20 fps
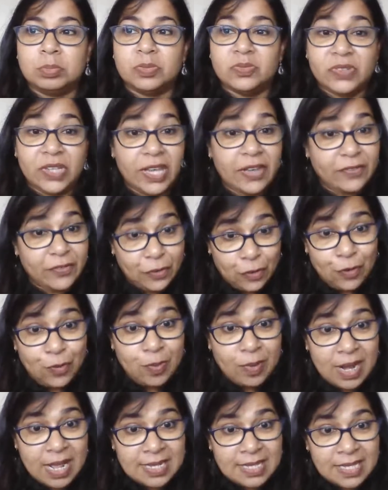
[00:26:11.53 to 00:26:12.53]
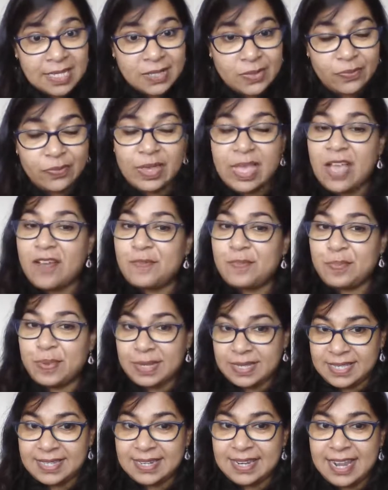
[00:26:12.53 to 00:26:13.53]
we have group classes, we have
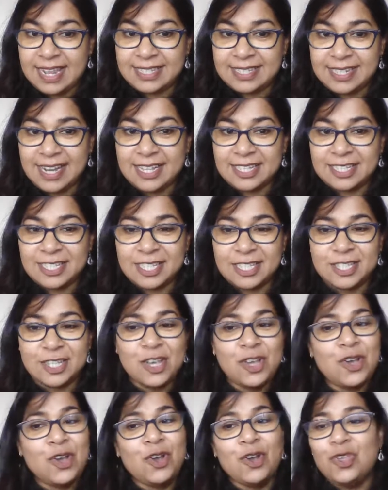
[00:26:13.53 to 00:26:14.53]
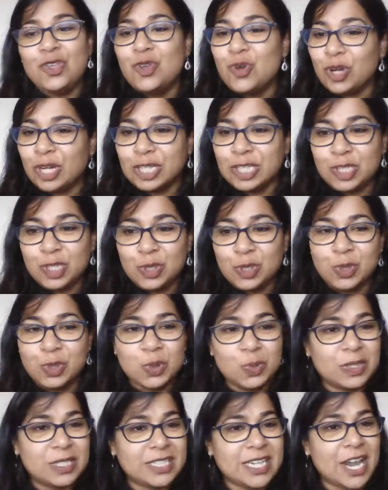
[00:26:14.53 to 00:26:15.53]
personalized classes. You can choose
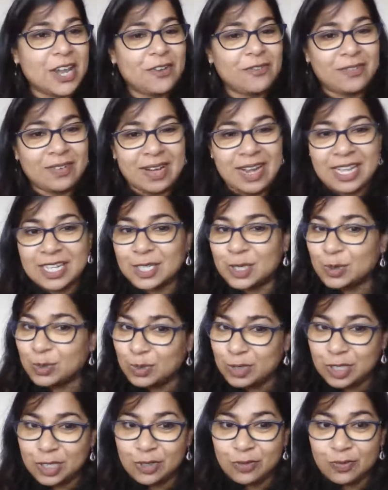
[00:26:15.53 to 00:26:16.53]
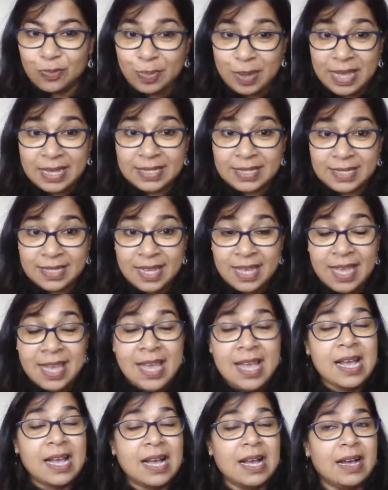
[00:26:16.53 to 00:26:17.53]
which kind of class suits you best.
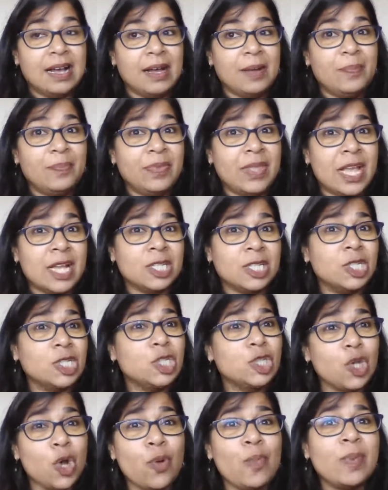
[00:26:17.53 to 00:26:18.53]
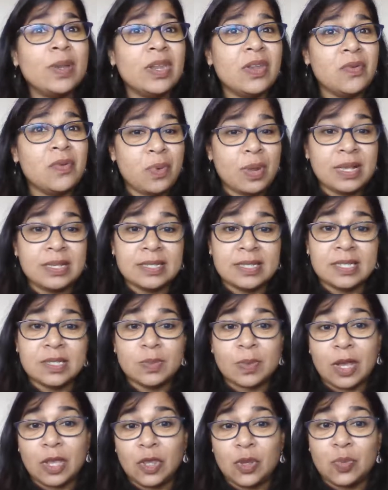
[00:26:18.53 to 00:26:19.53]
There are so many reasons
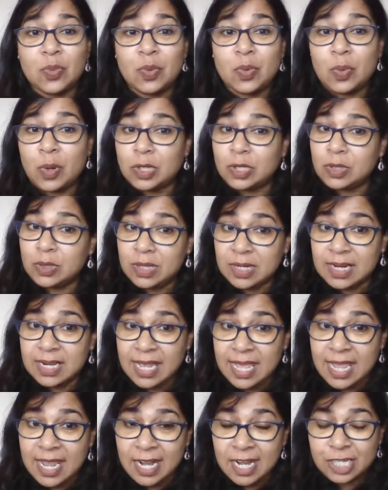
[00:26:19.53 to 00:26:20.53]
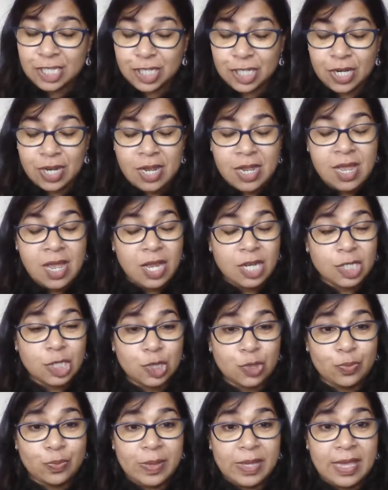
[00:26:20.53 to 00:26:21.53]
why you would want to learn English:
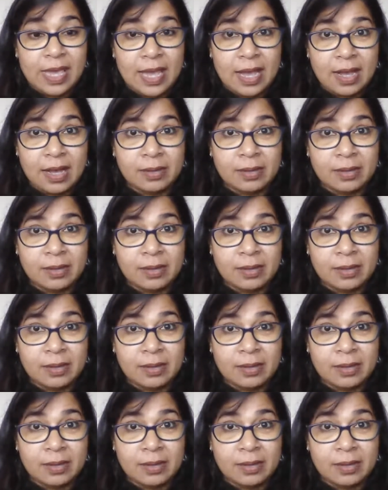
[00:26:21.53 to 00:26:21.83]
to be